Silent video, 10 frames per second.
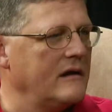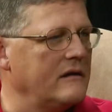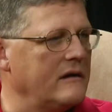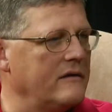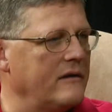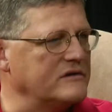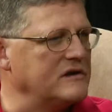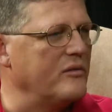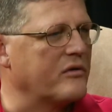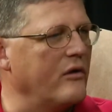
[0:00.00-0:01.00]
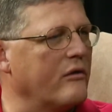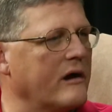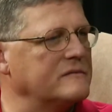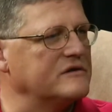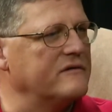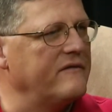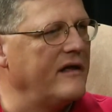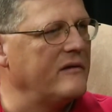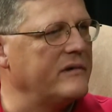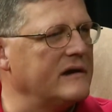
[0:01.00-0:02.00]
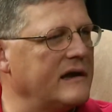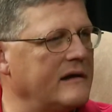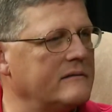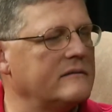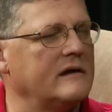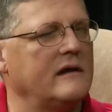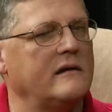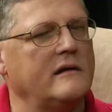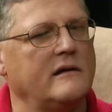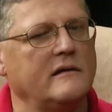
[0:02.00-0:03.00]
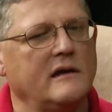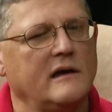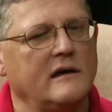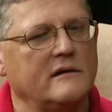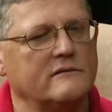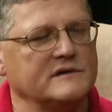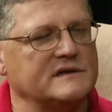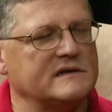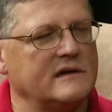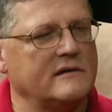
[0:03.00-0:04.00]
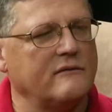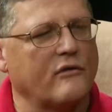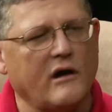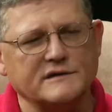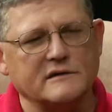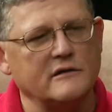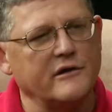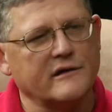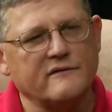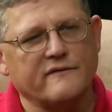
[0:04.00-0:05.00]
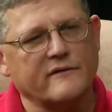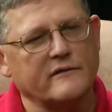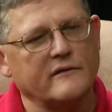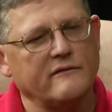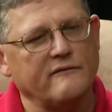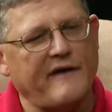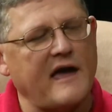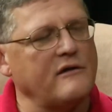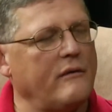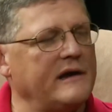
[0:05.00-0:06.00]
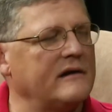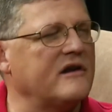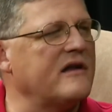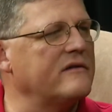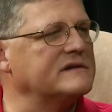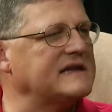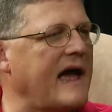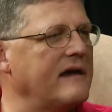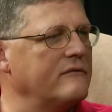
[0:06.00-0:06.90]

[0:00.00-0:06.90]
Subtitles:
those little programs are developing now, and we're also looking for evaluating another site.